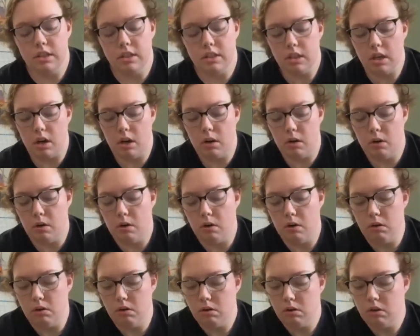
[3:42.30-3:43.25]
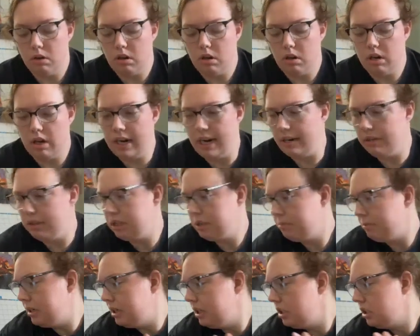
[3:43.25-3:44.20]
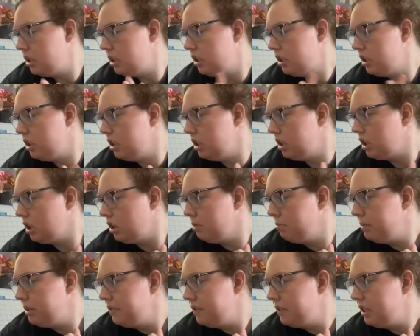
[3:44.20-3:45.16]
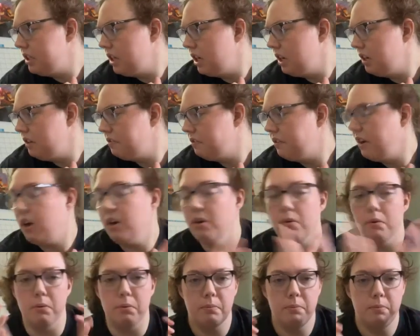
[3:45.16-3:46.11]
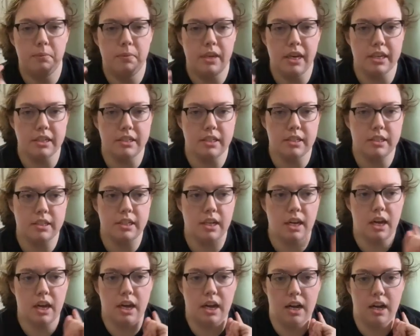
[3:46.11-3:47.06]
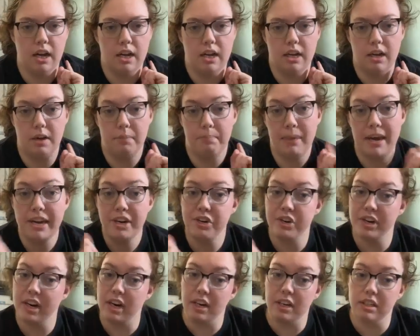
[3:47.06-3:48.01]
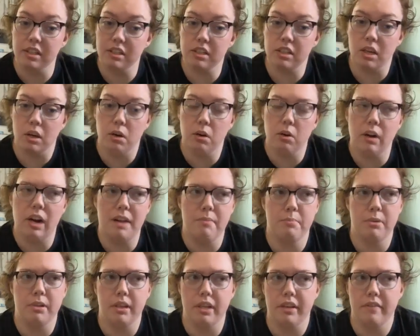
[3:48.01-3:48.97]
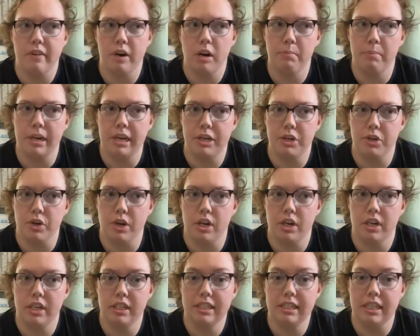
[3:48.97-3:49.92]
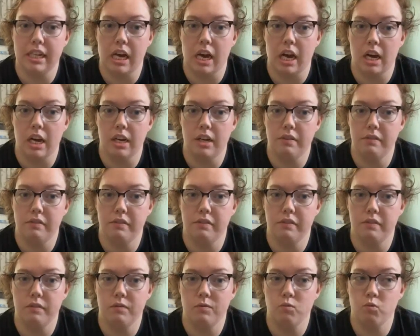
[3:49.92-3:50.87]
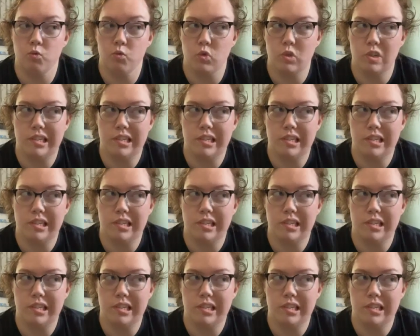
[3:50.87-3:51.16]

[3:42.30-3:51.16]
so announcements in terms of stuff. Oh, yes, uh, Patreon. So I believe our Patreon is live.